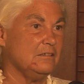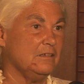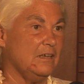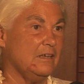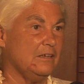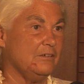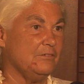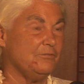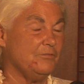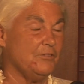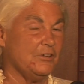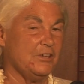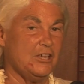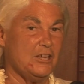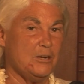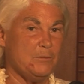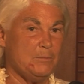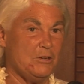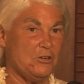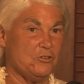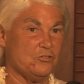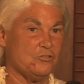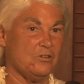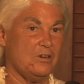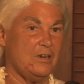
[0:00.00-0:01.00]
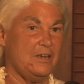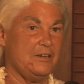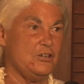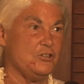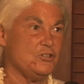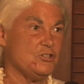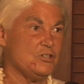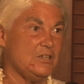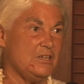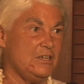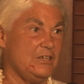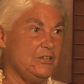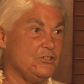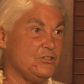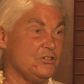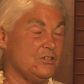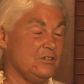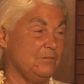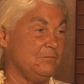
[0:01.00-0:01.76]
and forget about trying to change.